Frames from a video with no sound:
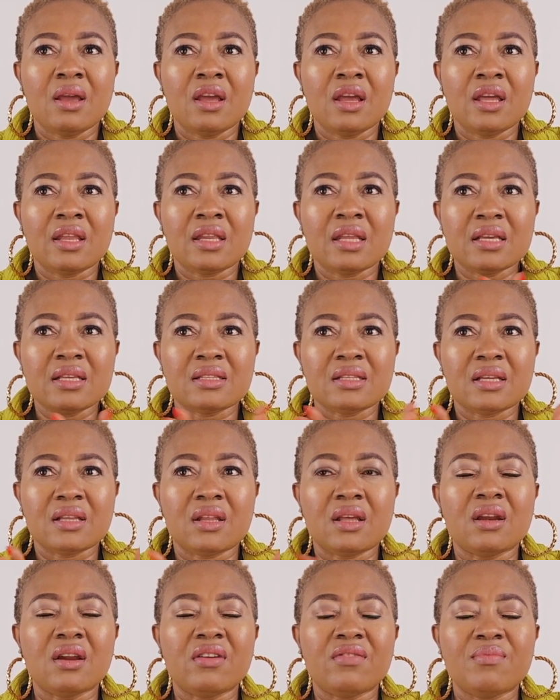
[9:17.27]
there's a
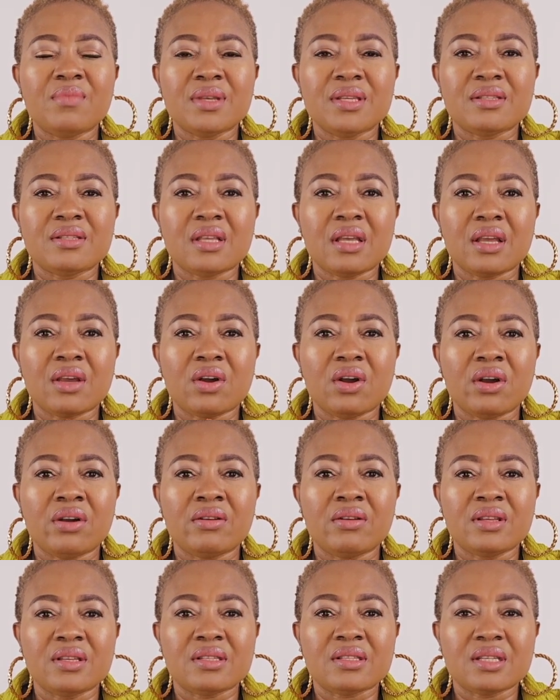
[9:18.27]
lot of mistake
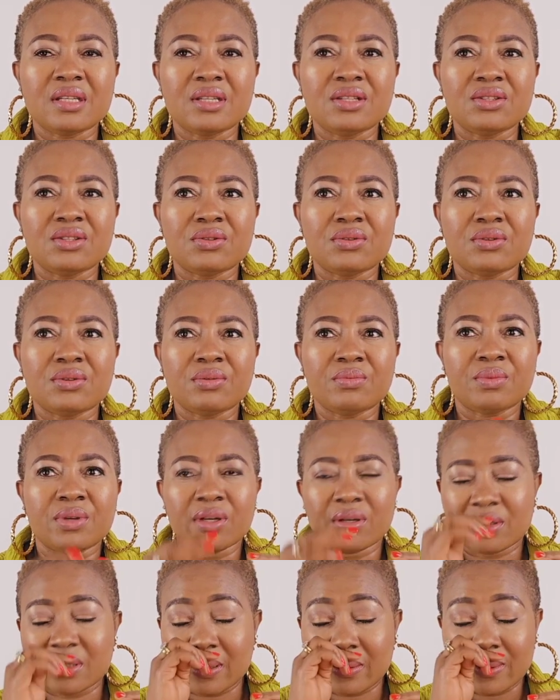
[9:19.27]
oily skin do,
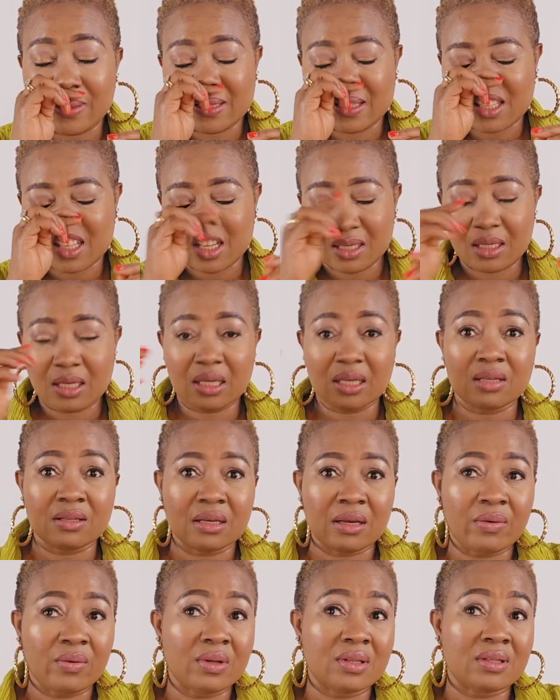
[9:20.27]
because our
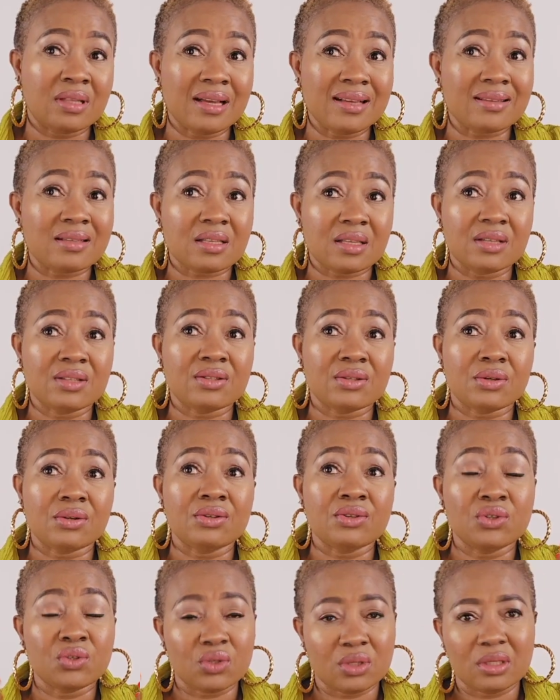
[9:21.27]
skin tone
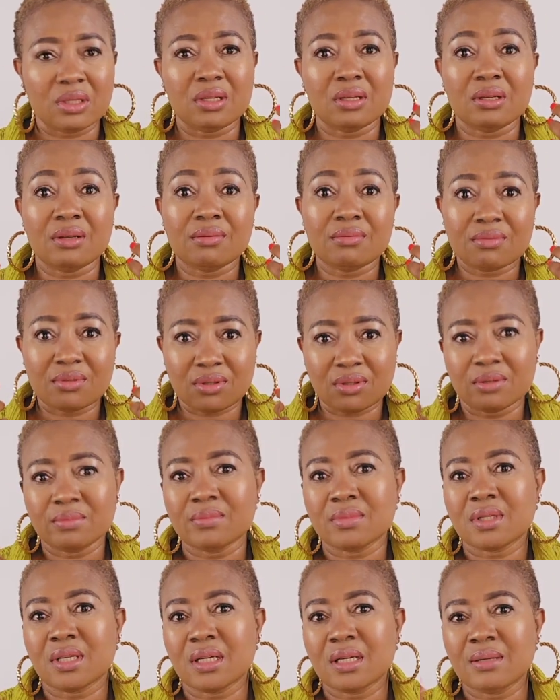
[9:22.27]
usually
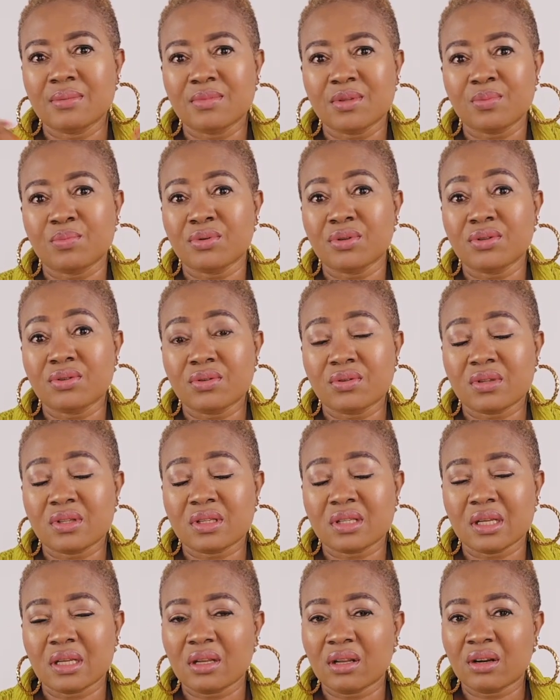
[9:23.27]
sometimes produces
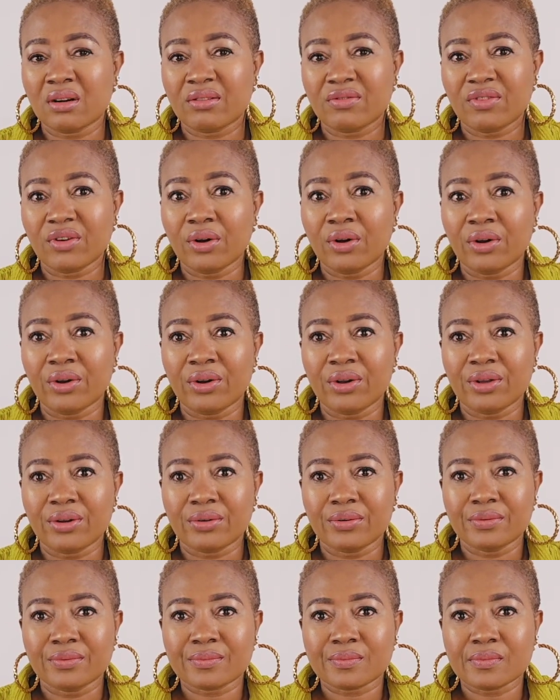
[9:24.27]
a lot of
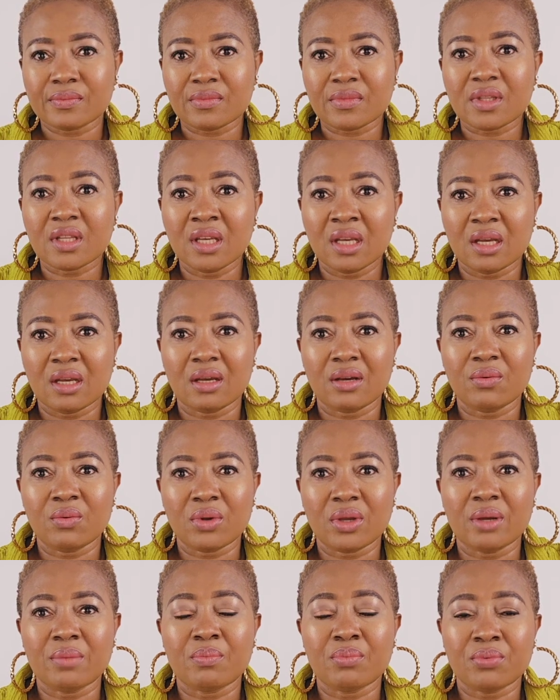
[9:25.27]
oil. Yeah,
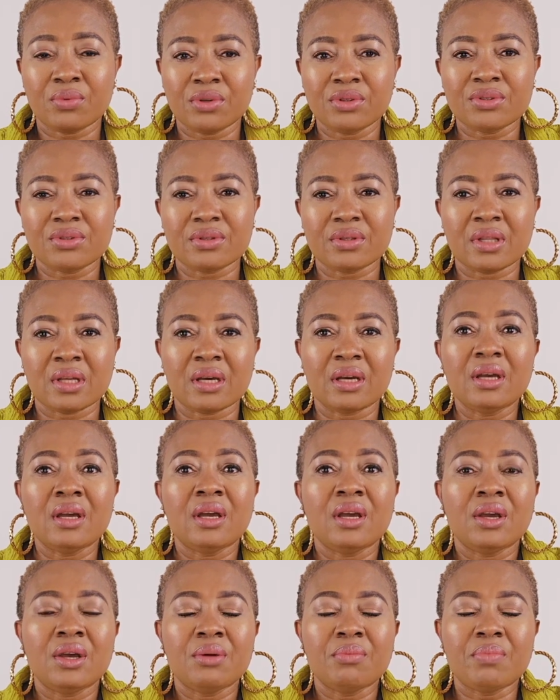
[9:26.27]
we are prone to that.
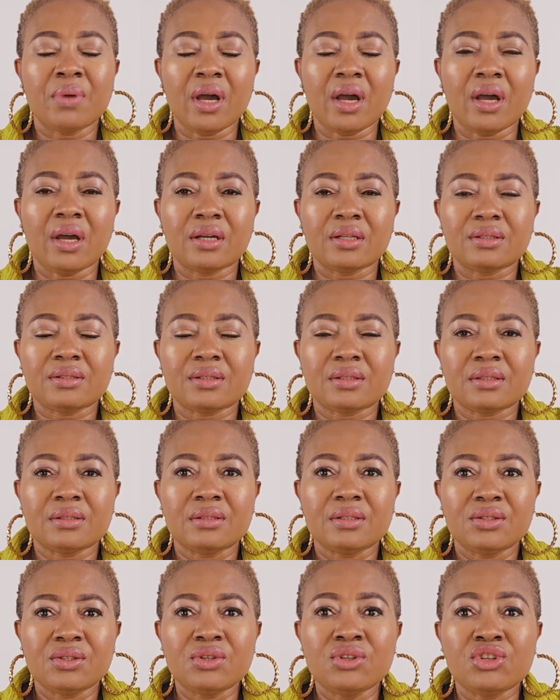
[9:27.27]
But
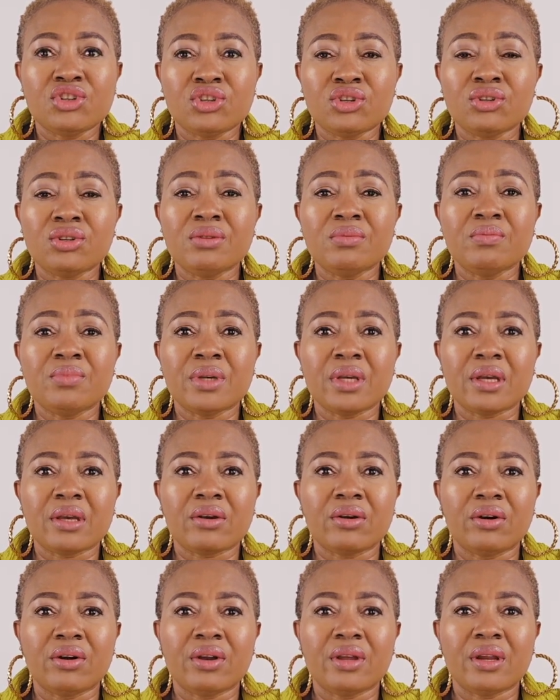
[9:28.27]
you shouldn't be
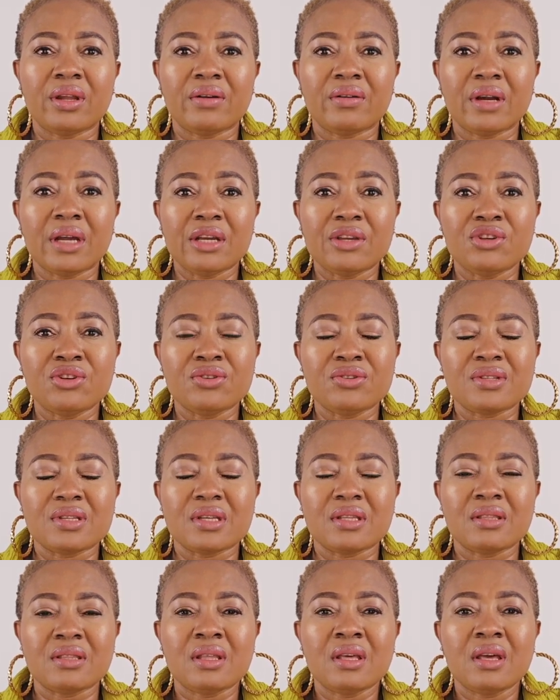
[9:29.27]
going around
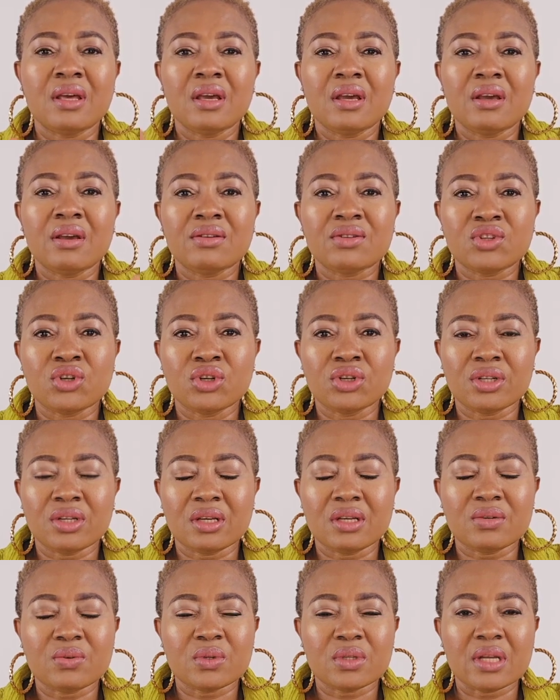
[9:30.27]
using
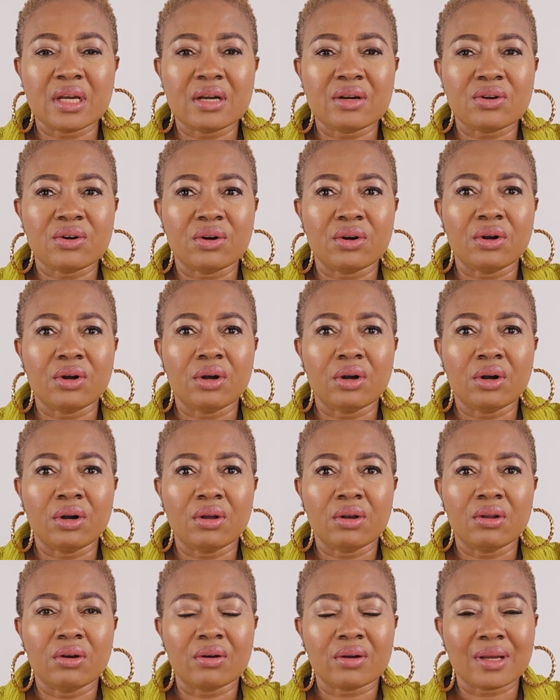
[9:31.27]
toners with
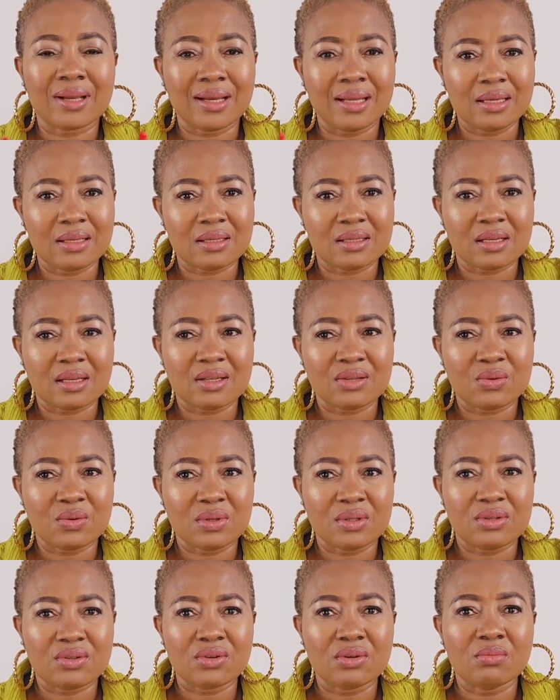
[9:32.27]
alcohol or cleansers
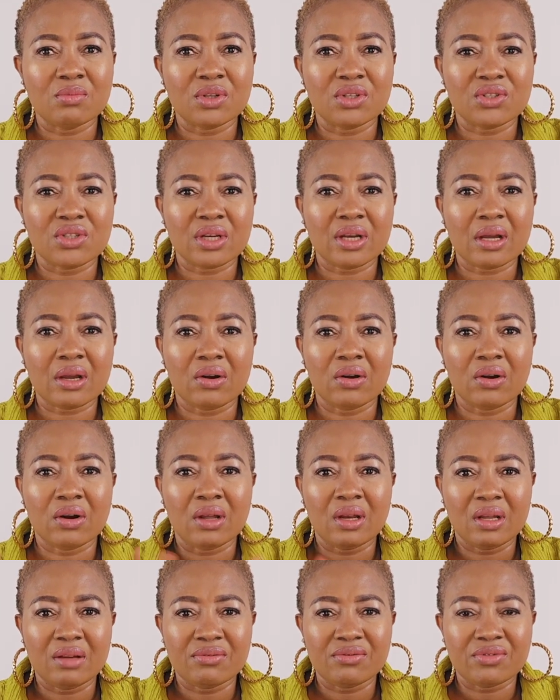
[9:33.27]
with so much
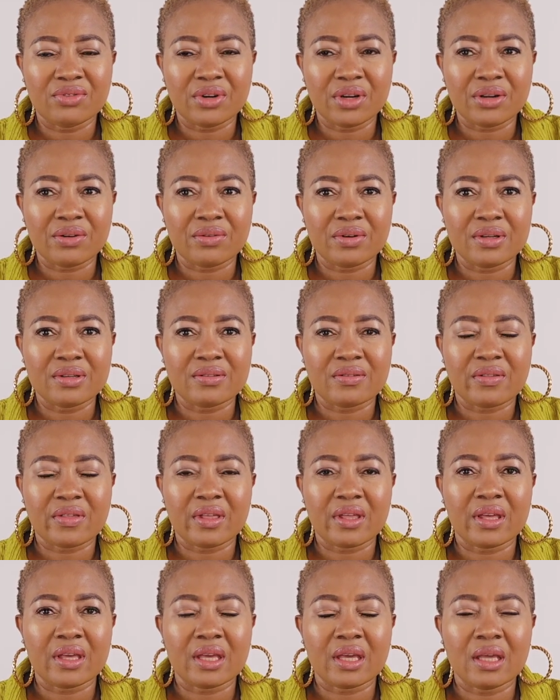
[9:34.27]
alcohol and fragrance,
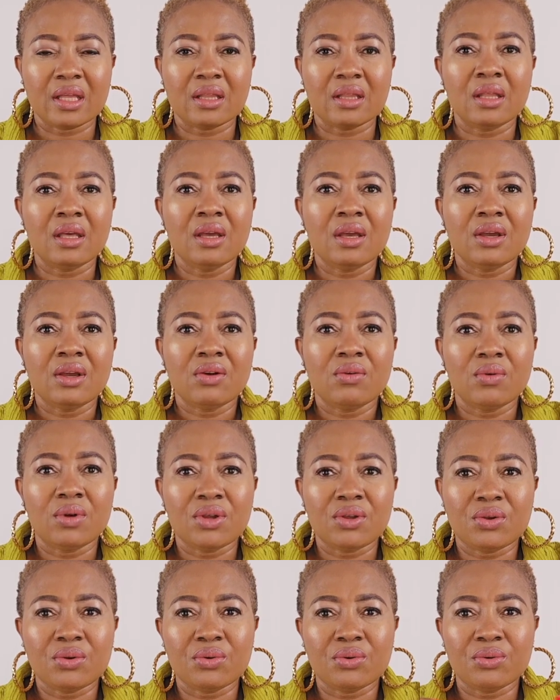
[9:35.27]
thinking when
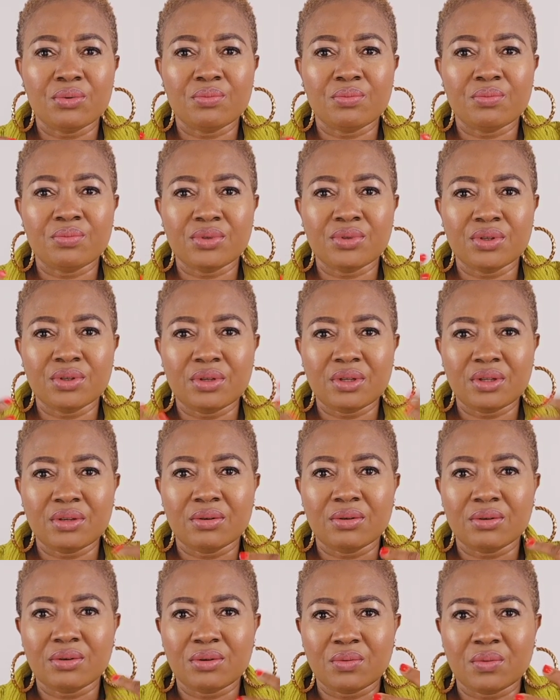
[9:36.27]
you
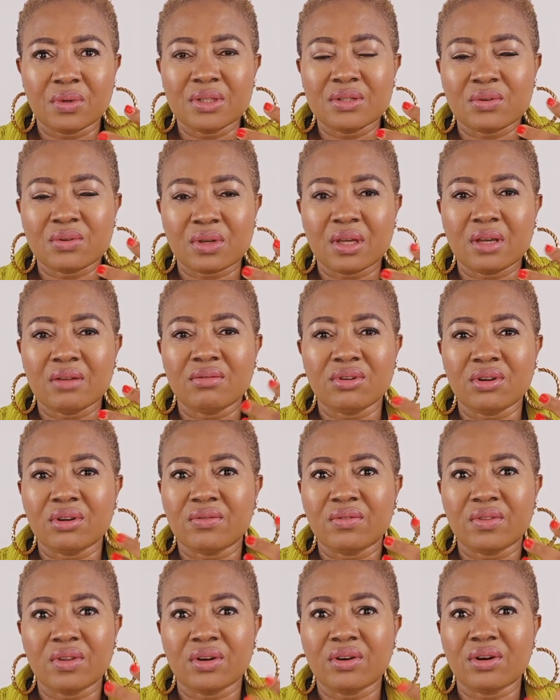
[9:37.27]
want to get rid
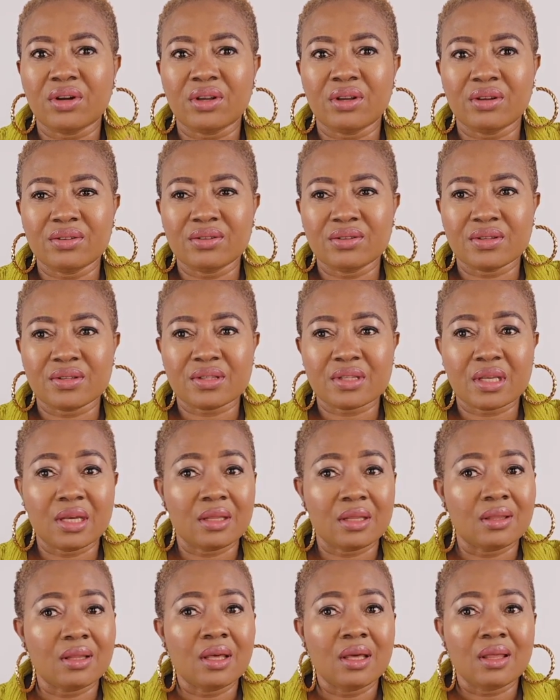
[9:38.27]
of the oil on your
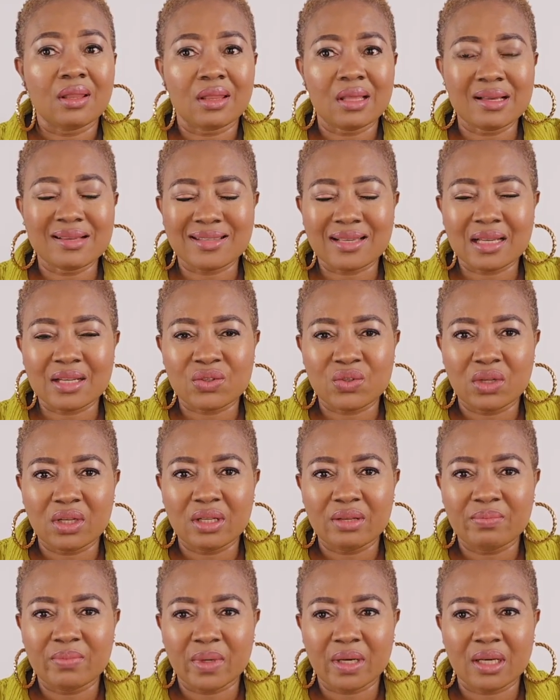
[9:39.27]
skin. That's
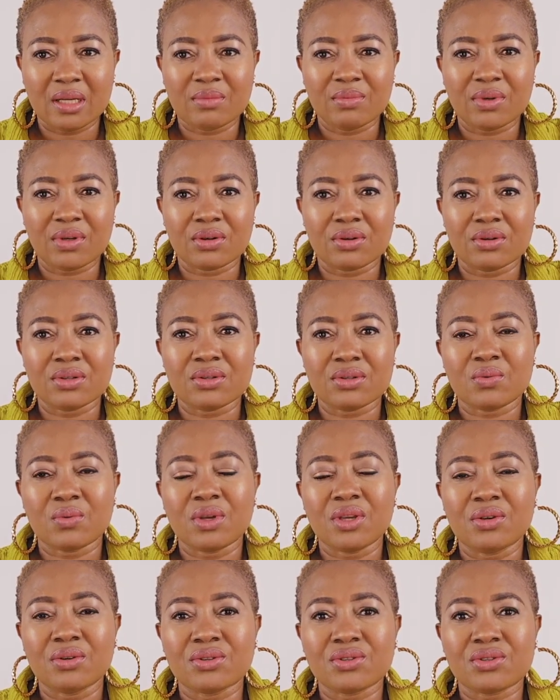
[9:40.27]
actually bad, because
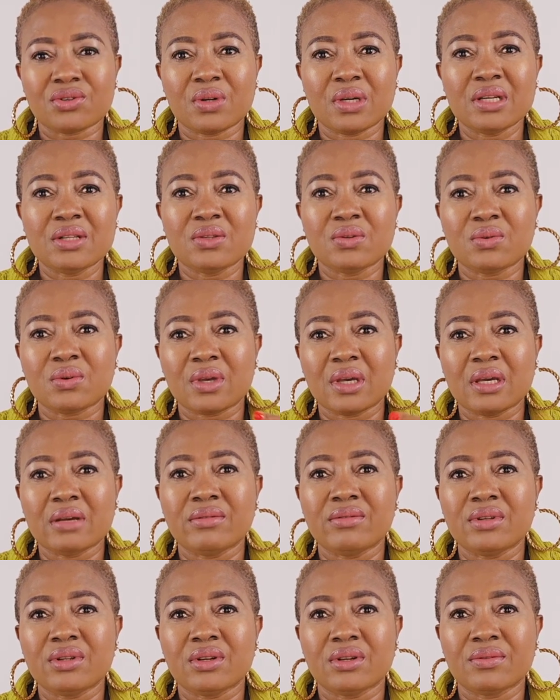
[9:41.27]
when you're trying to get
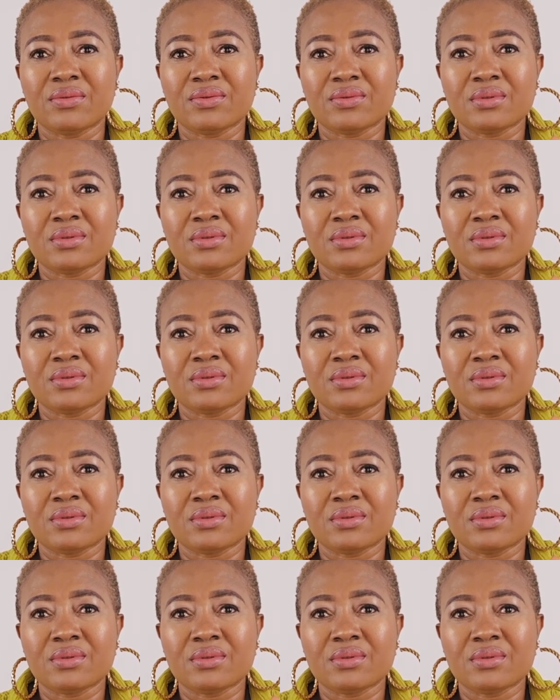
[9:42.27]
rid of